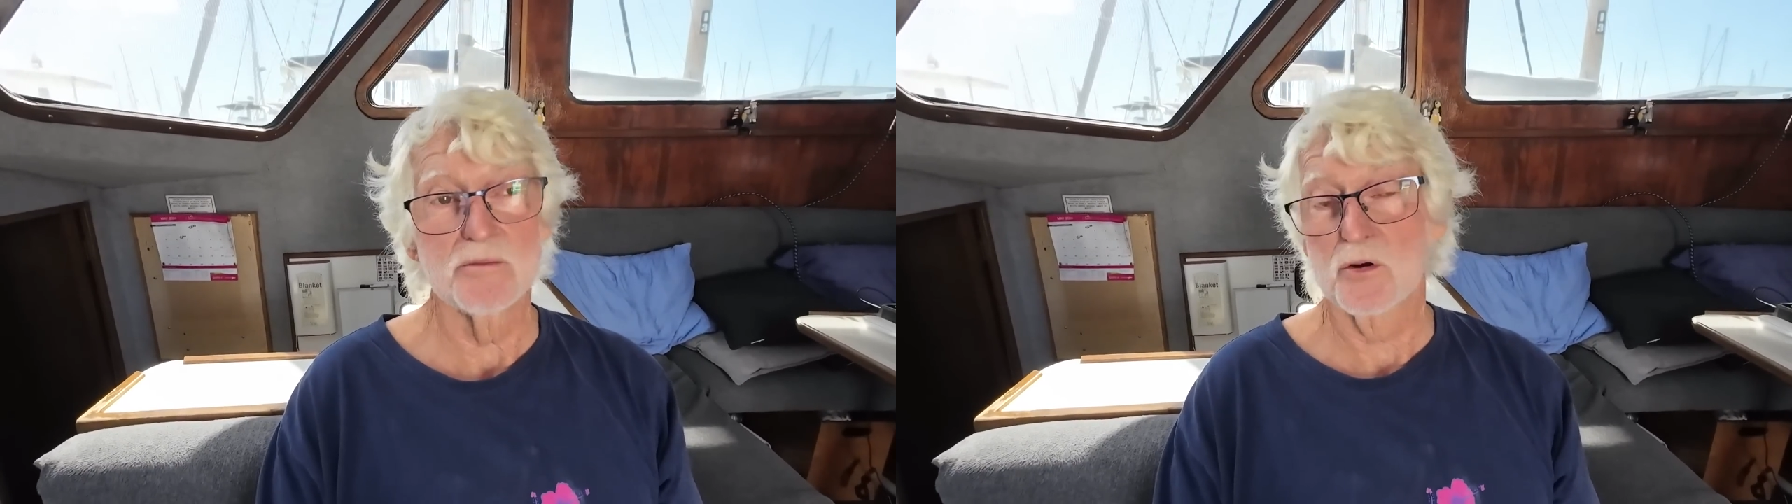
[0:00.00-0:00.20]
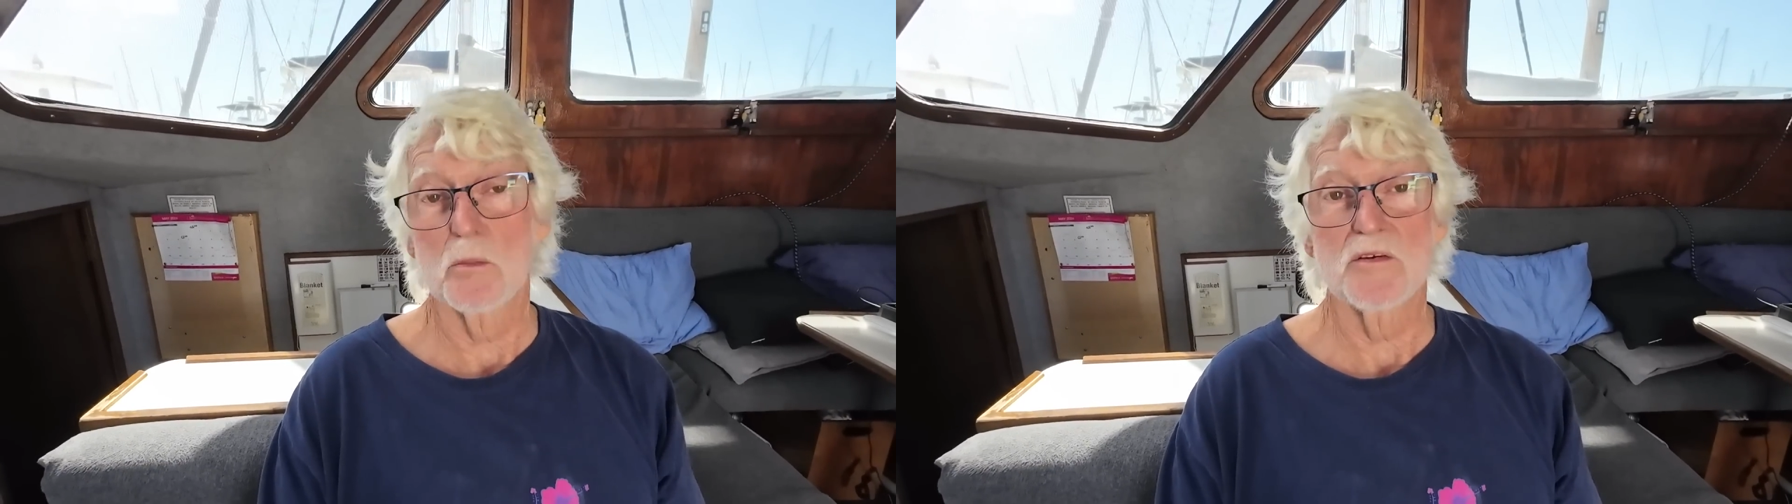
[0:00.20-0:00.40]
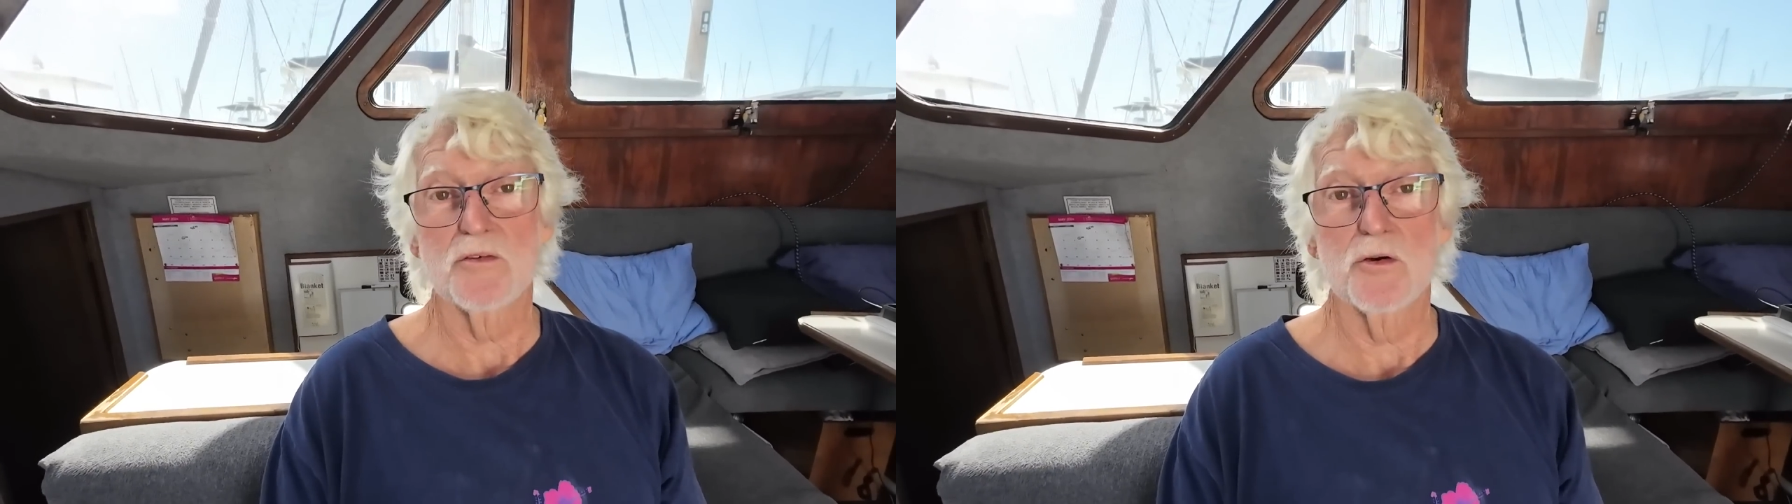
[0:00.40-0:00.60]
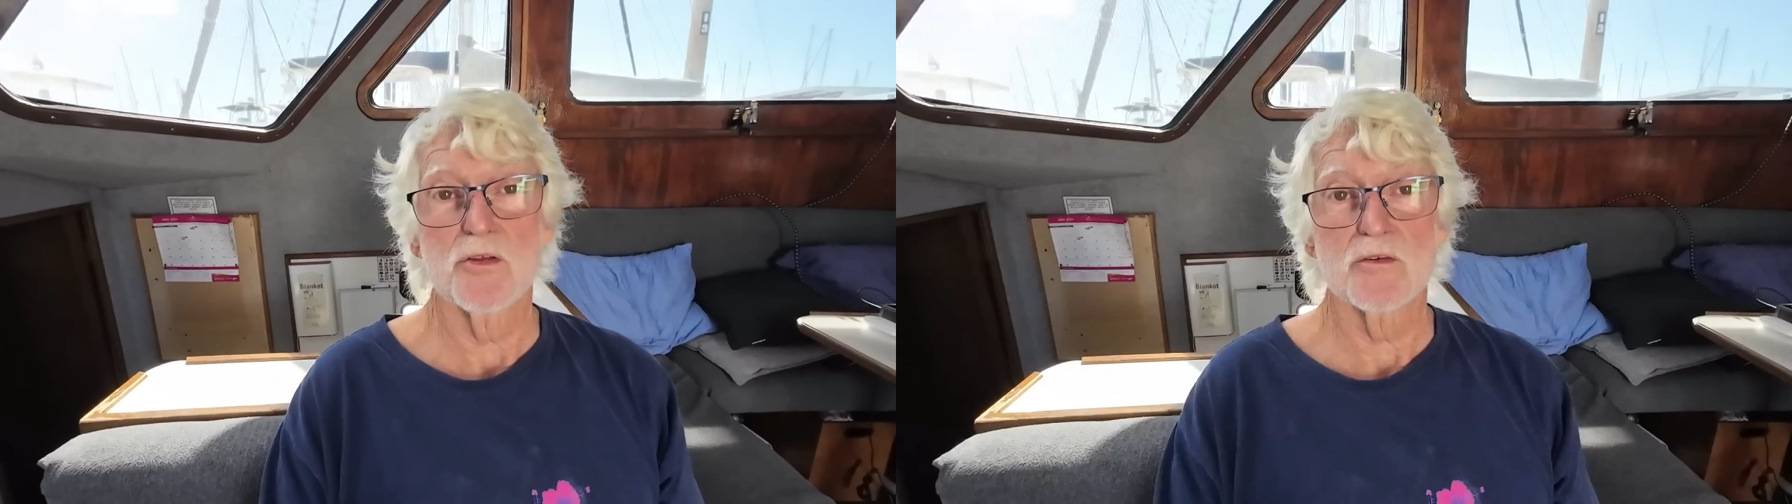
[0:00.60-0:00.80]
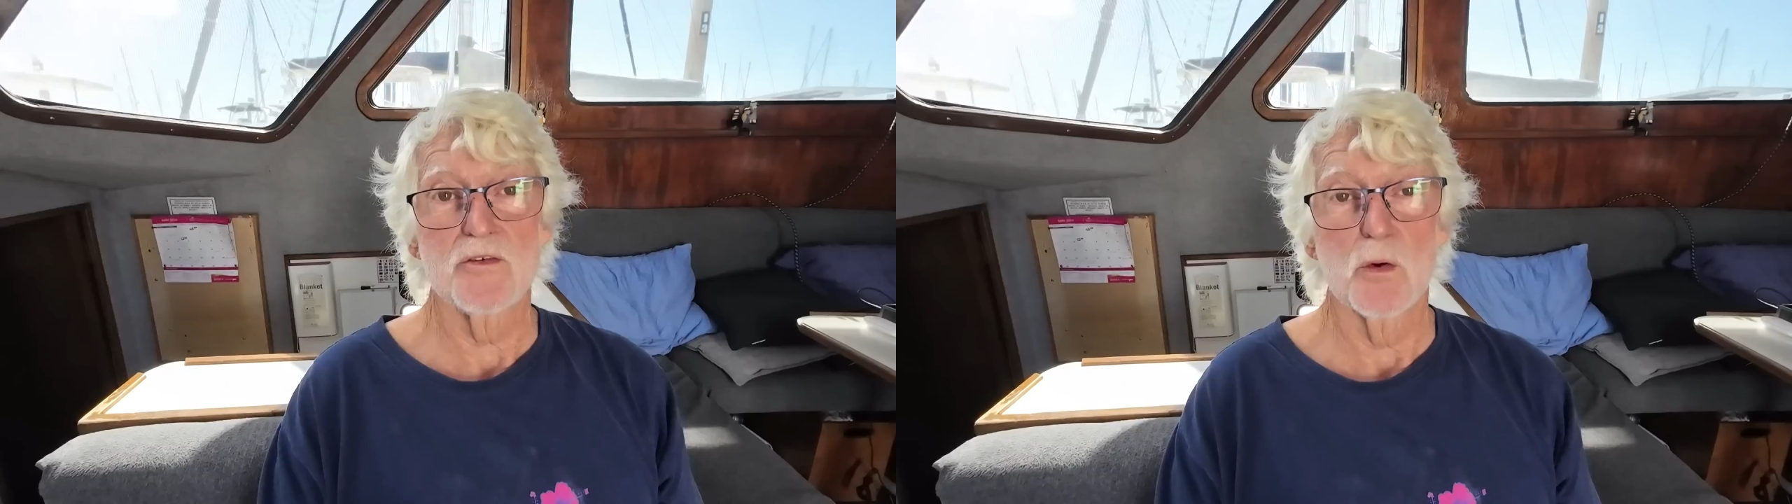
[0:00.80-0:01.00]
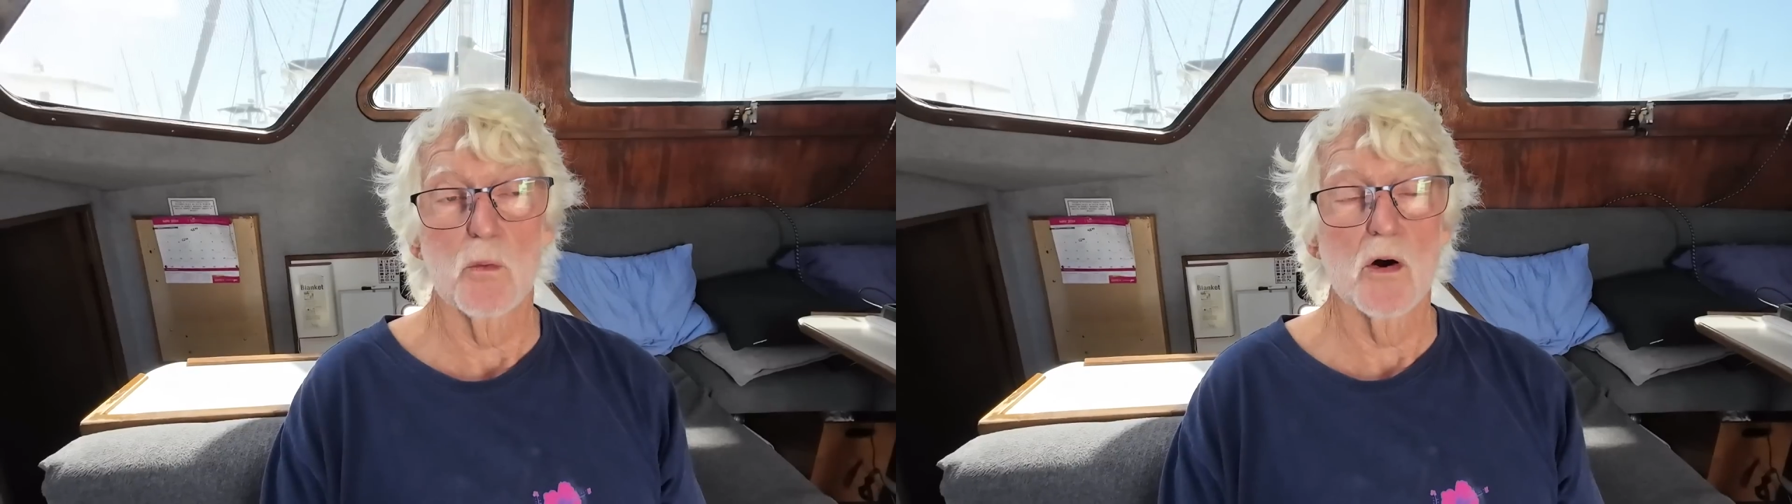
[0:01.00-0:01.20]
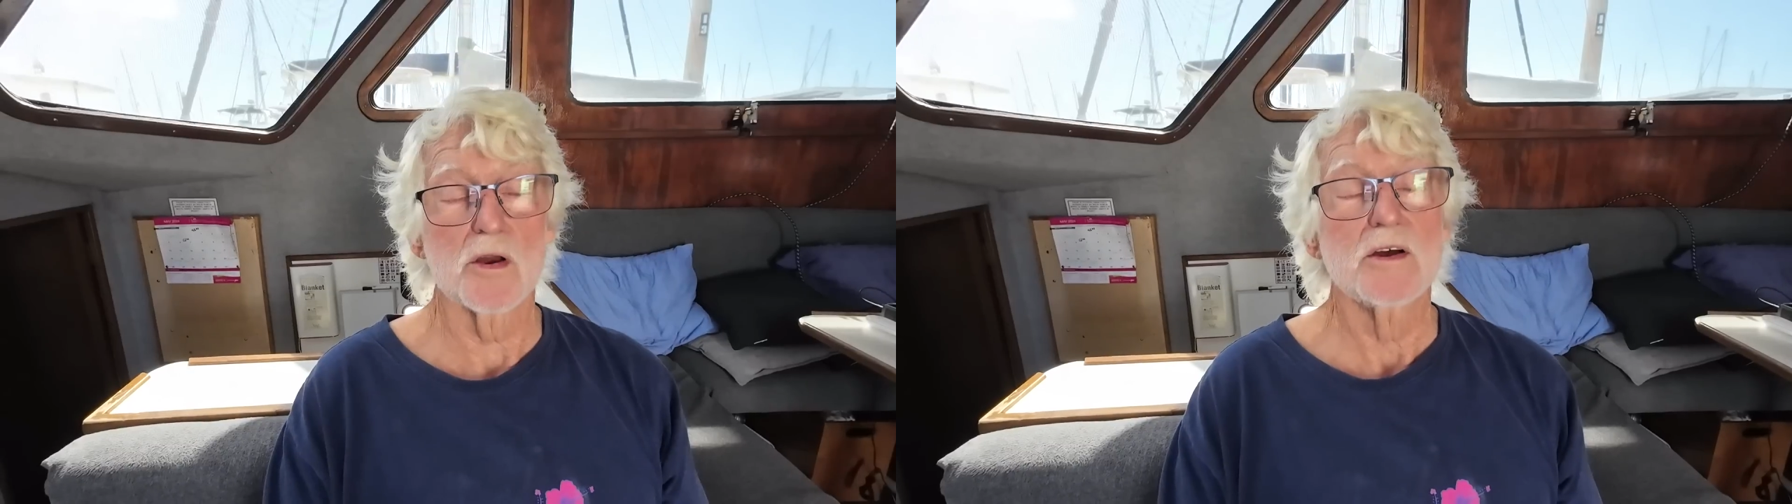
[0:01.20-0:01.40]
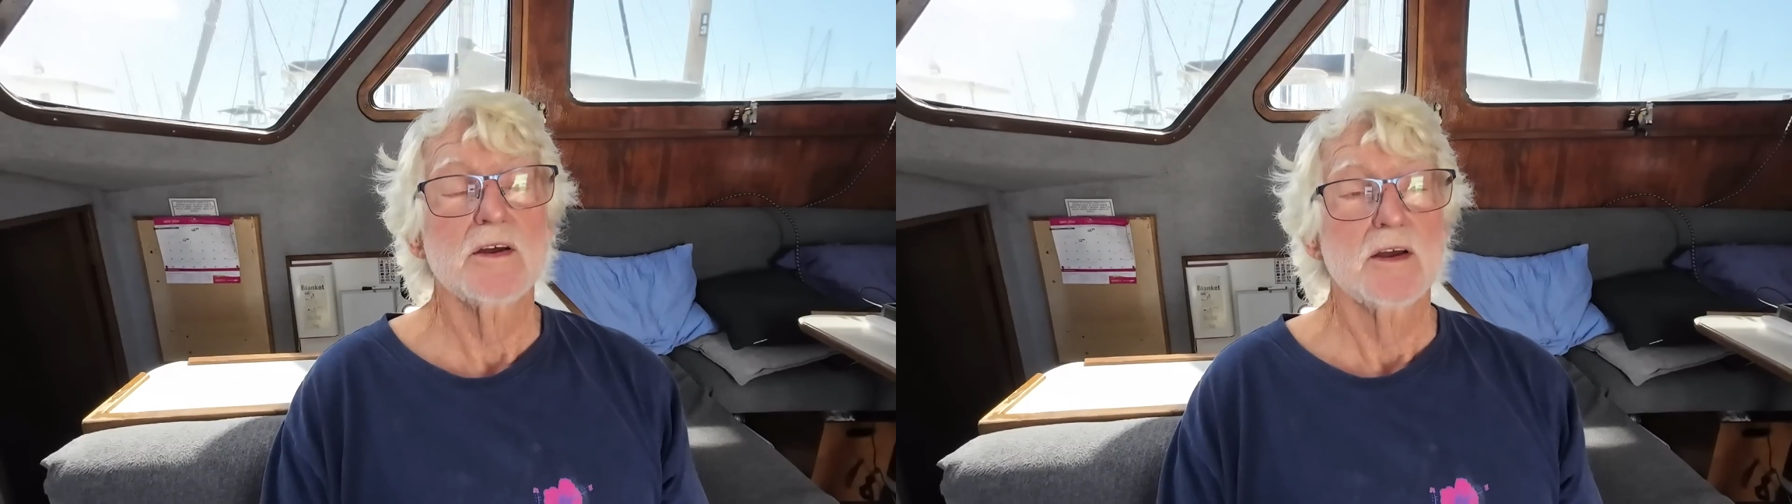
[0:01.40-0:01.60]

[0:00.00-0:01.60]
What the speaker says: probably further if you want.